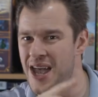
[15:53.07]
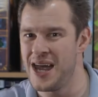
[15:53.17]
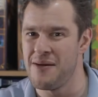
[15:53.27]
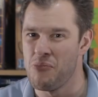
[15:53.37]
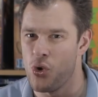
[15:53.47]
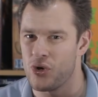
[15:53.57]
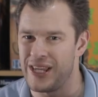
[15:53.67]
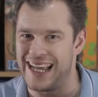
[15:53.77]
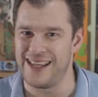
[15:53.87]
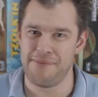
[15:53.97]
more on that
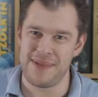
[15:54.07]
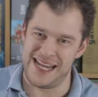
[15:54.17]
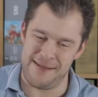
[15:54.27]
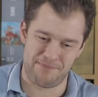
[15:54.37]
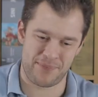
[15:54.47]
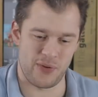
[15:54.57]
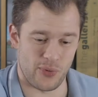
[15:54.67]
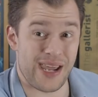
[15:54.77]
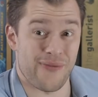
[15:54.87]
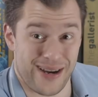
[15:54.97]
in a minute. We'll
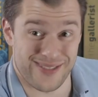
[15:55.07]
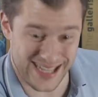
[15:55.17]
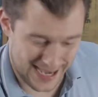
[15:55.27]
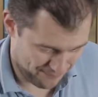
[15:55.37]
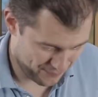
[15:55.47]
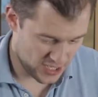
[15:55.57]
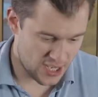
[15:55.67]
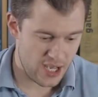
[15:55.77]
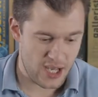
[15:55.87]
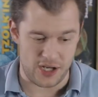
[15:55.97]
get round to that.
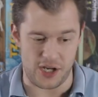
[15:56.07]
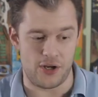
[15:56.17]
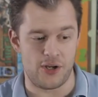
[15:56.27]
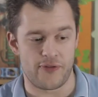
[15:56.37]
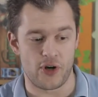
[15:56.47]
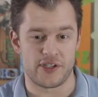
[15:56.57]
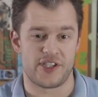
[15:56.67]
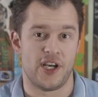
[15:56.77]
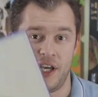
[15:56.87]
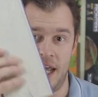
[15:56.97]
Yeah, you've got
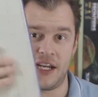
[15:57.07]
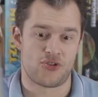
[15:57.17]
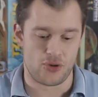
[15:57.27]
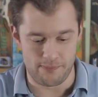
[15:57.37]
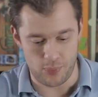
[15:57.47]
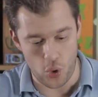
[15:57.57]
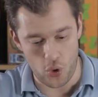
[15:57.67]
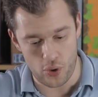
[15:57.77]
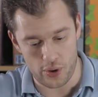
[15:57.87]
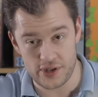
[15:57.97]
uh, extra
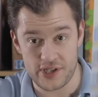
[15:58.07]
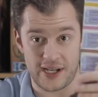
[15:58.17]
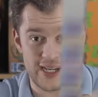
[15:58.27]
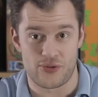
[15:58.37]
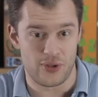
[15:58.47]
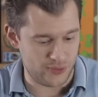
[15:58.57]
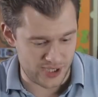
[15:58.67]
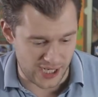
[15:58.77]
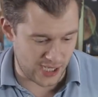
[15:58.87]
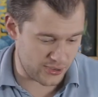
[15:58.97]
boards, extra little
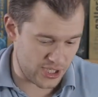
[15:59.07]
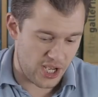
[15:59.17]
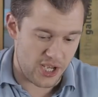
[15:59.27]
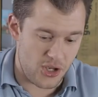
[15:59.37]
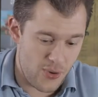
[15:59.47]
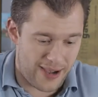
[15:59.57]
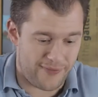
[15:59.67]
tiles. You have